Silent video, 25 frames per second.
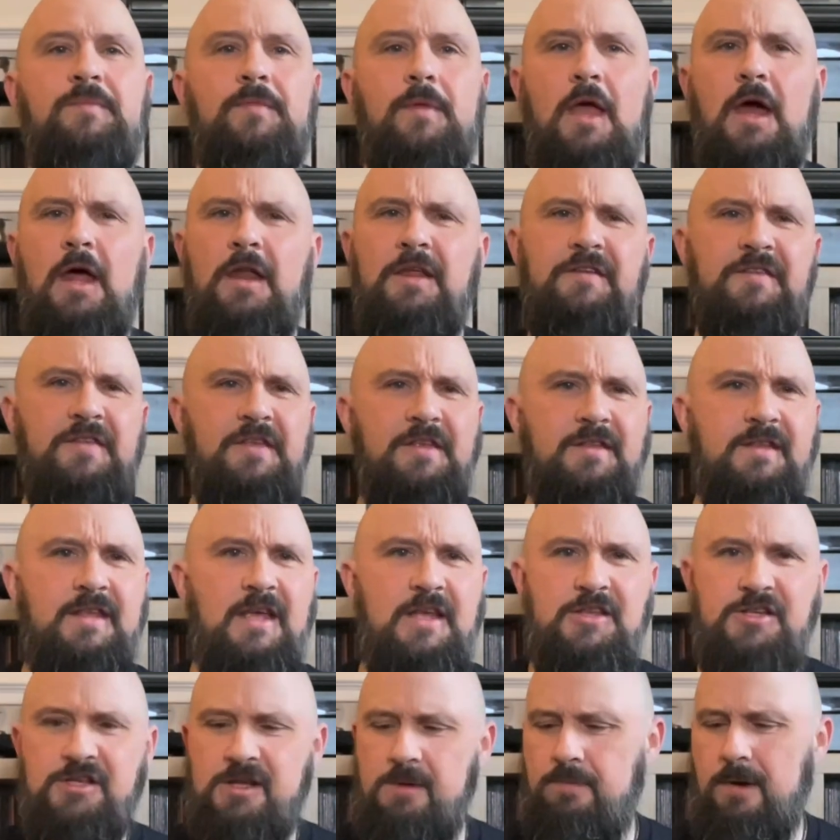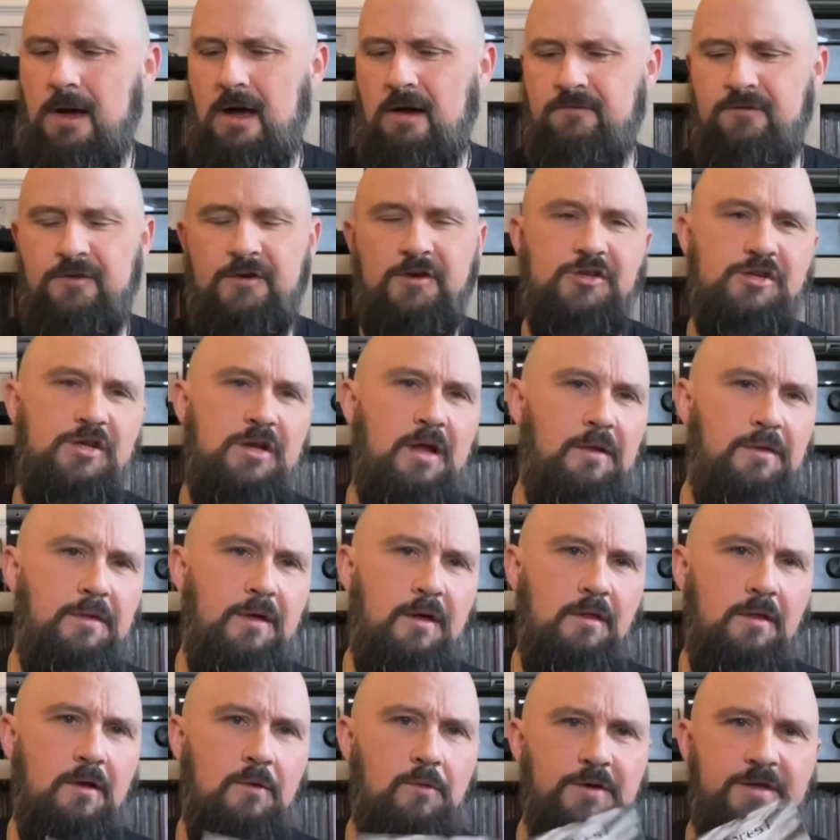it's the Digipack version. I
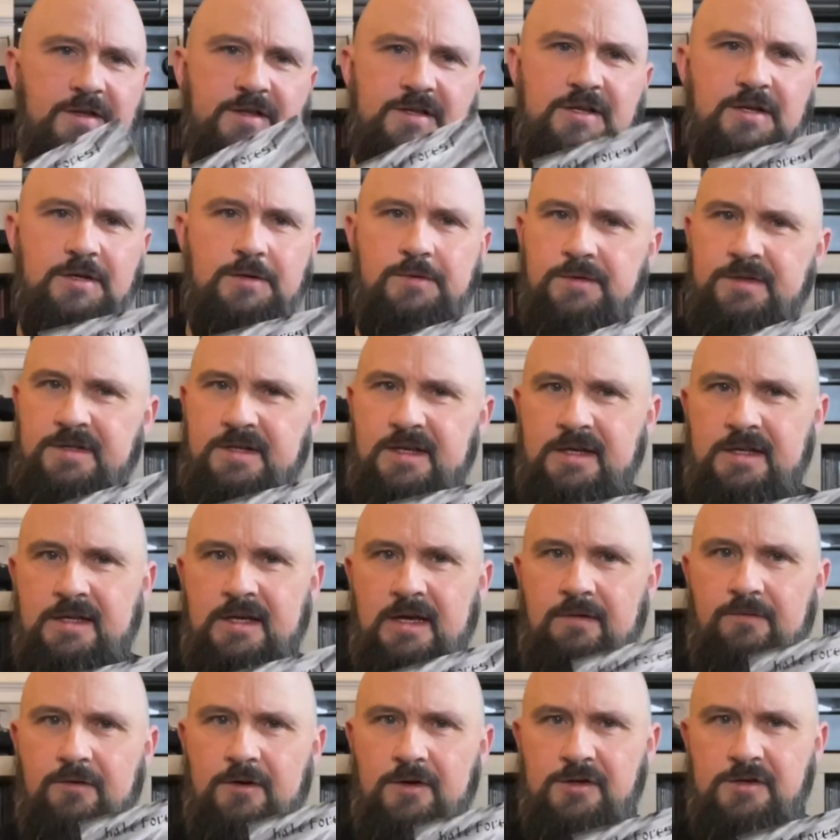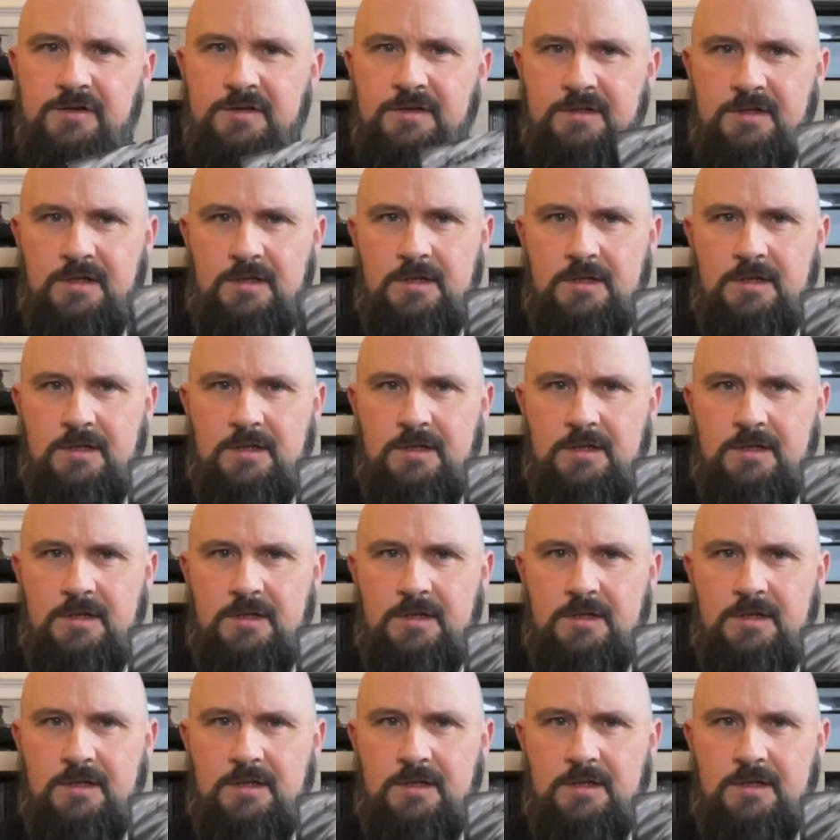think there were 2 CD versions.